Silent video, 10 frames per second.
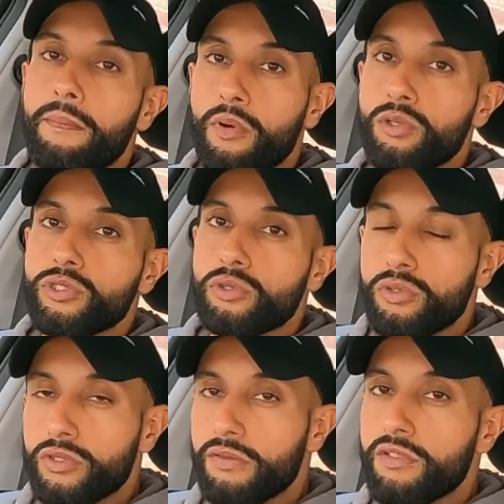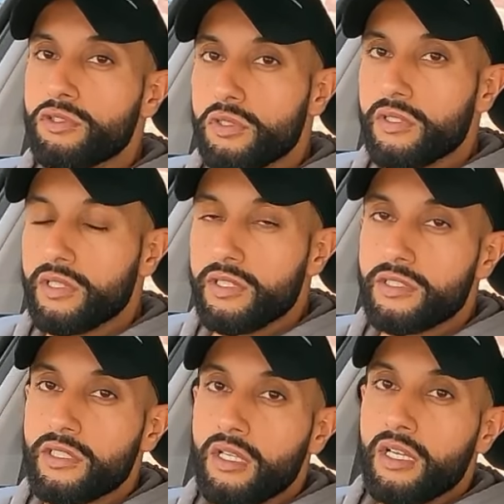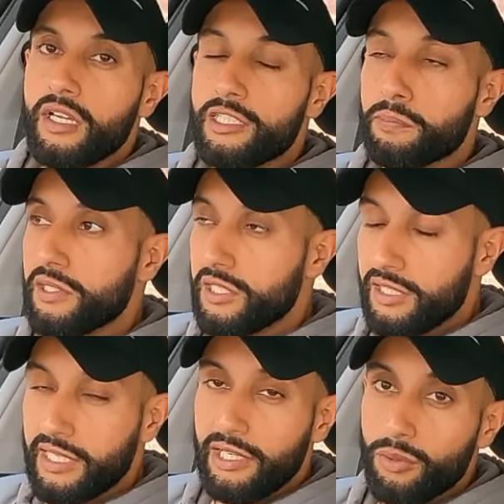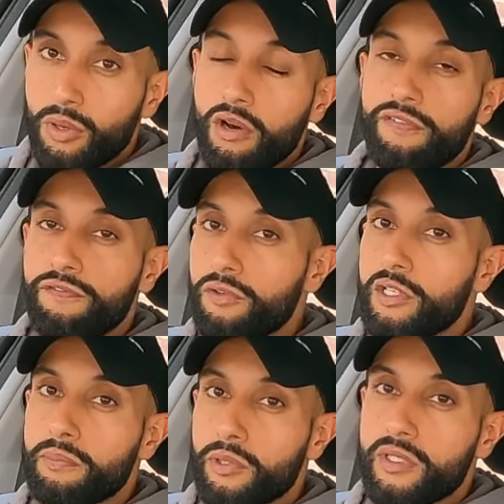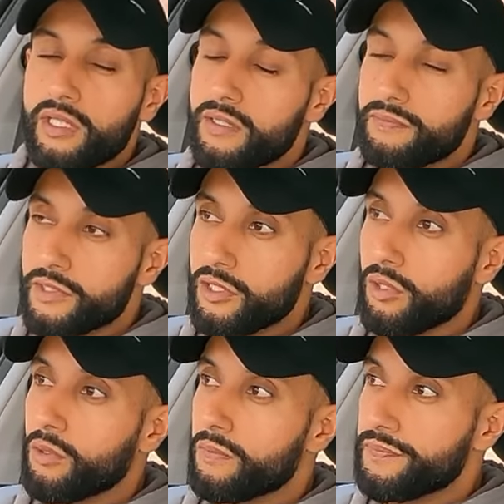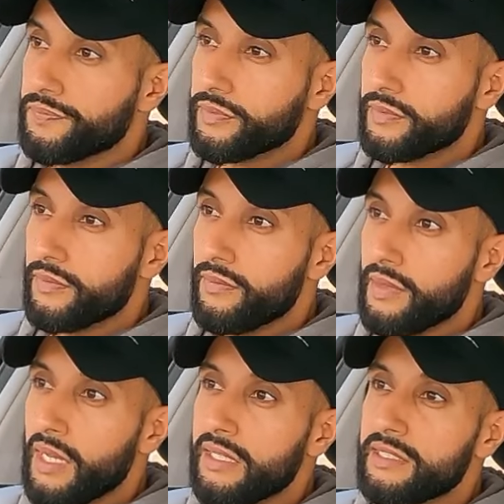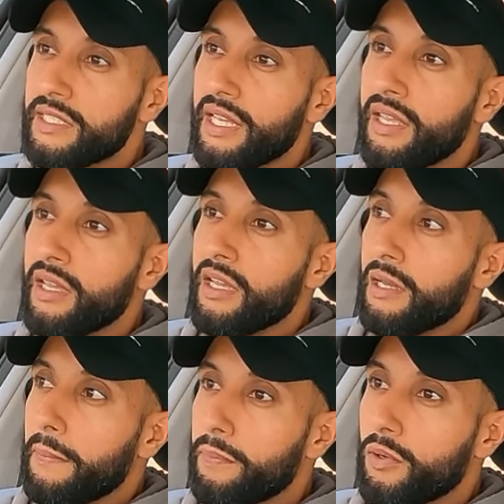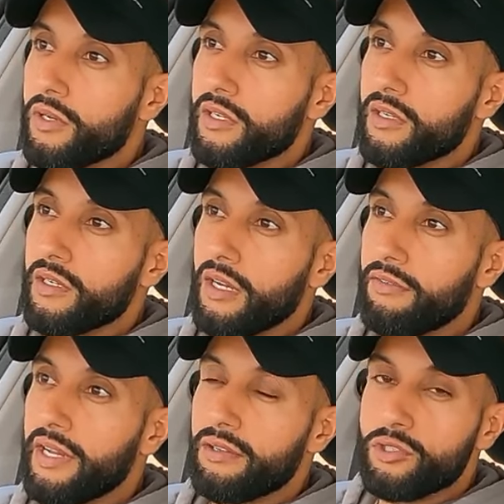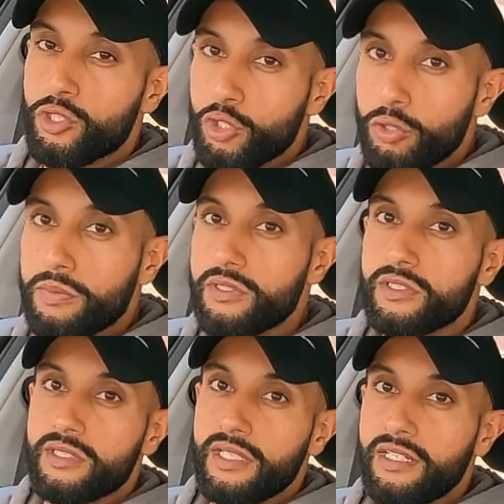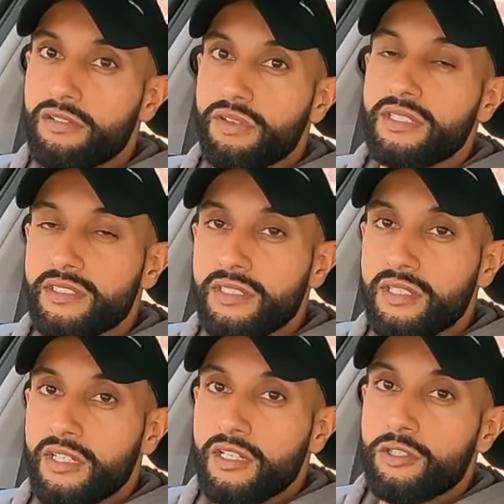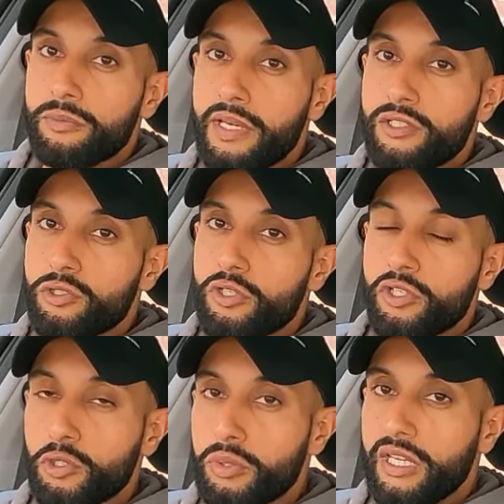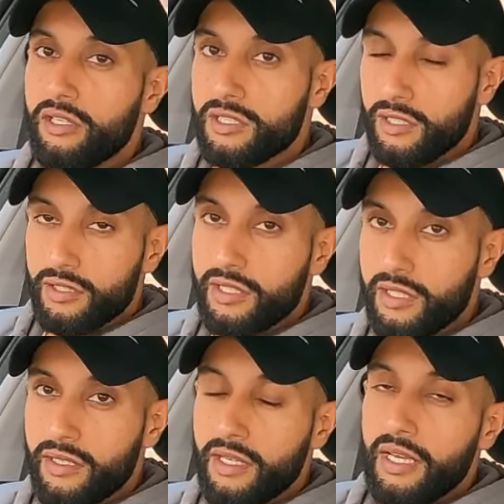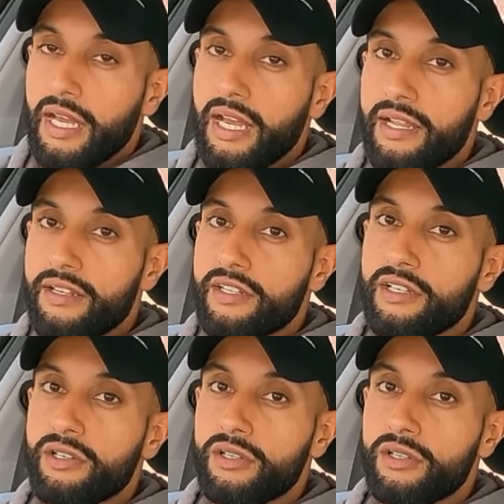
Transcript: most good driving instructors, especially now, are fully booked here. So I'd say book around 2 months in advance to make sure you do get your slot here. And